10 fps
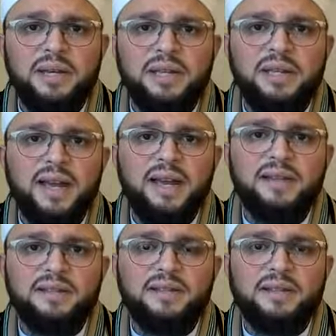said,
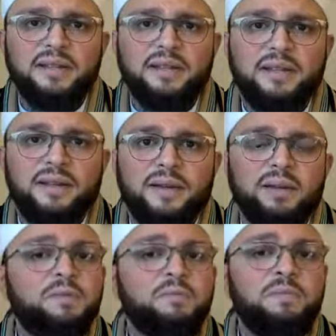yes.
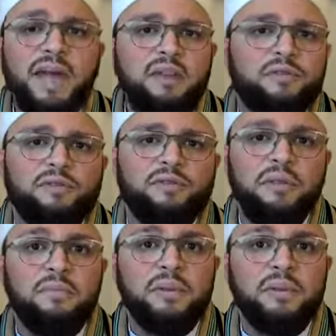And it was painful for him,